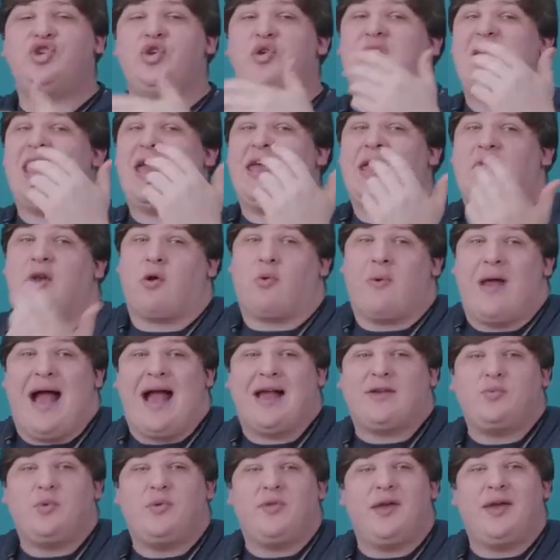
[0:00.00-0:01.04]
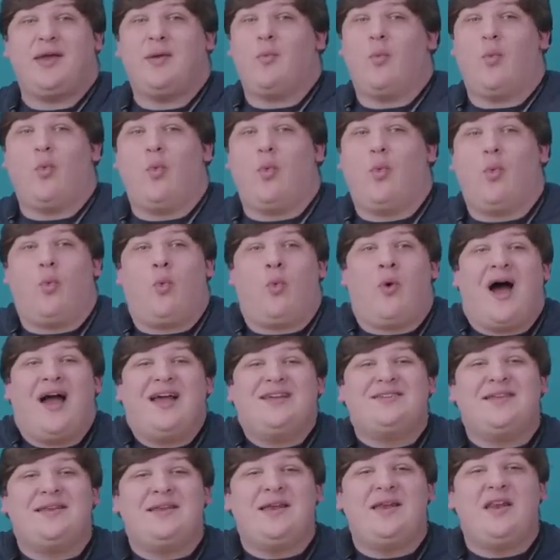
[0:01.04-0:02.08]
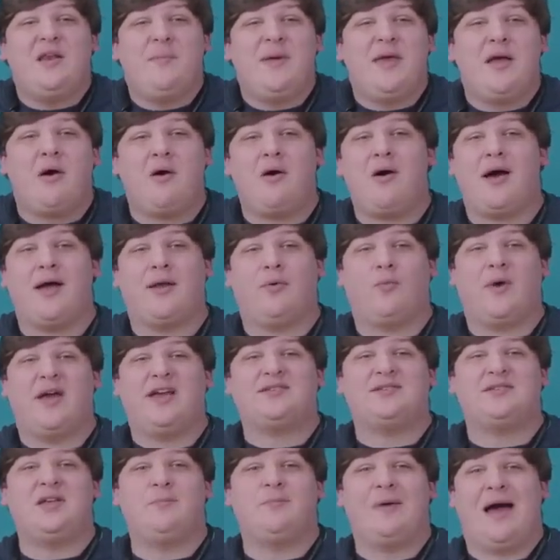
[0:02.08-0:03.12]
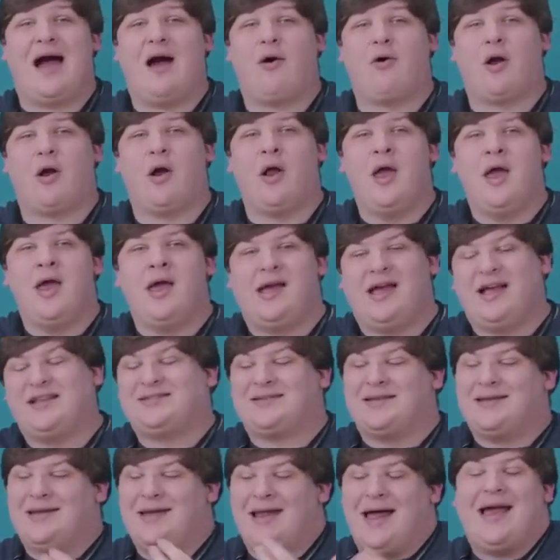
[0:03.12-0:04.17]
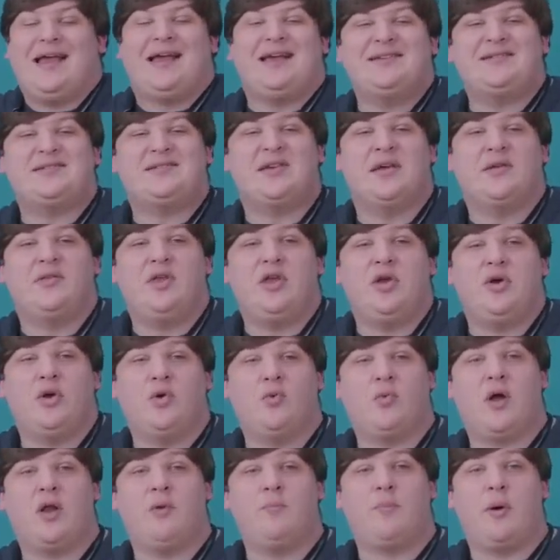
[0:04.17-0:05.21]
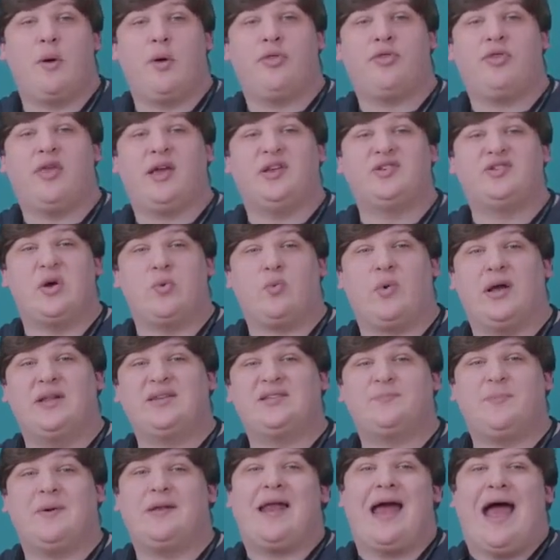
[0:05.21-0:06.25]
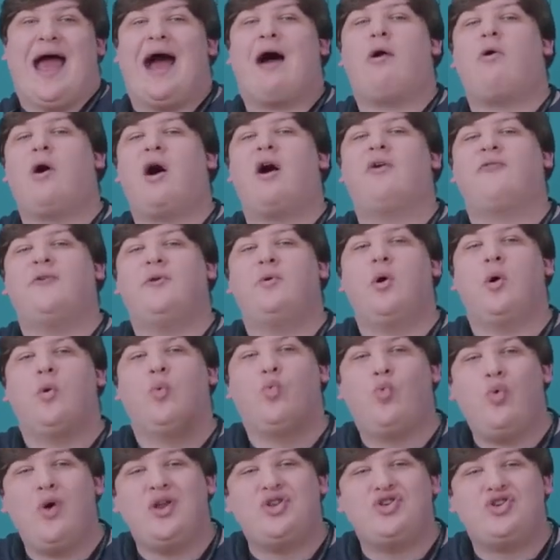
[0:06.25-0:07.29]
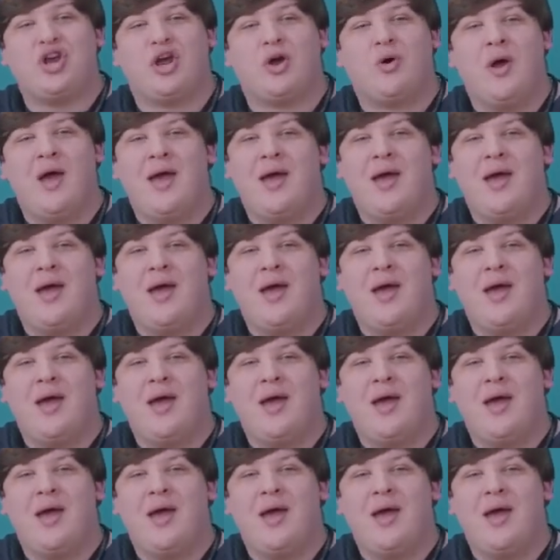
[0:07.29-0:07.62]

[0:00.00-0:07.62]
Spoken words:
you can't interact with it. Why does it need to be on, wasting power? It's nice that you can run both things at once, but how often would you?